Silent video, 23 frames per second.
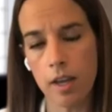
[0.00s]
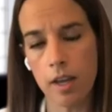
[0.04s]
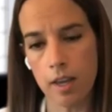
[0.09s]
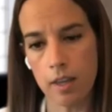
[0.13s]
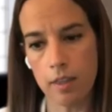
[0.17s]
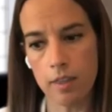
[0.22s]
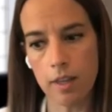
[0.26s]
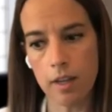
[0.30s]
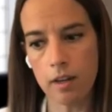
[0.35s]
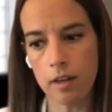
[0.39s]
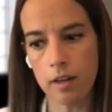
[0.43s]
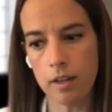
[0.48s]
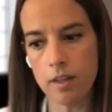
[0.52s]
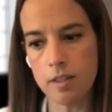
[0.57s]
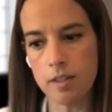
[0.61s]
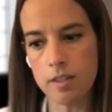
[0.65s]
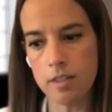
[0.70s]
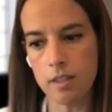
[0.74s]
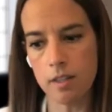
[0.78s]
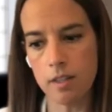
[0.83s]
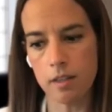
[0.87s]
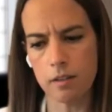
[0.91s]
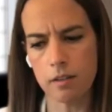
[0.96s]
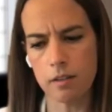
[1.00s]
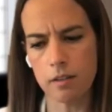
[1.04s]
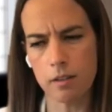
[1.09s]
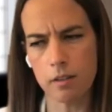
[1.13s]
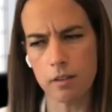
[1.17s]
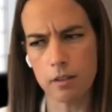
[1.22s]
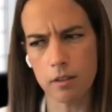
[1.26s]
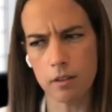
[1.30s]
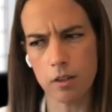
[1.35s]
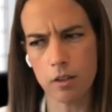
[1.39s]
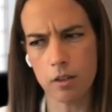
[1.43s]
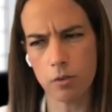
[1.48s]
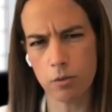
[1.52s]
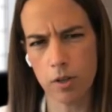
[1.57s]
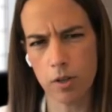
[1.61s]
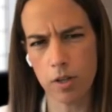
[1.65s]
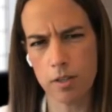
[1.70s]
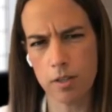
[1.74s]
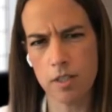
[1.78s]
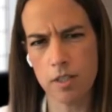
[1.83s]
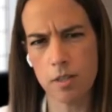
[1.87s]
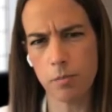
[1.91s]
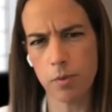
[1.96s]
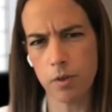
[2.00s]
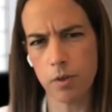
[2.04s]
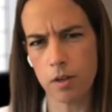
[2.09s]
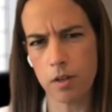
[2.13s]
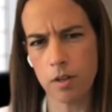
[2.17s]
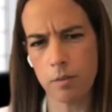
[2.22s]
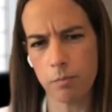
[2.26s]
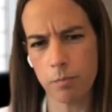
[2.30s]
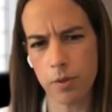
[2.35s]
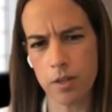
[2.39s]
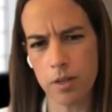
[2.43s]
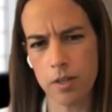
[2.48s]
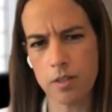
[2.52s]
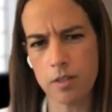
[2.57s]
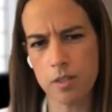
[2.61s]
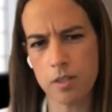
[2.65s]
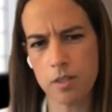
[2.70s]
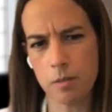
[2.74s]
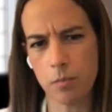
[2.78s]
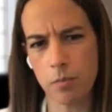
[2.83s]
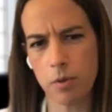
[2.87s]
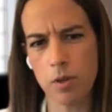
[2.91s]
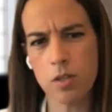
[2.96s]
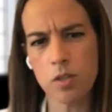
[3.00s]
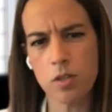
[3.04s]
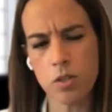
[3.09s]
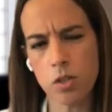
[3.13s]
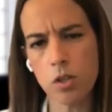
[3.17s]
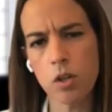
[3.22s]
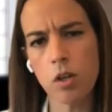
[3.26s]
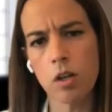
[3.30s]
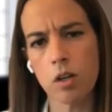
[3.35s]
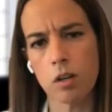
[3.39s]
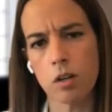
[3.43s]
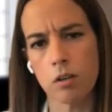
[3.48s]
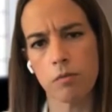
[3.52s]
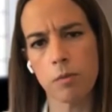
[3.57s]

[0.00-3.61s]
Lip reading: and that is crazy, but it's good.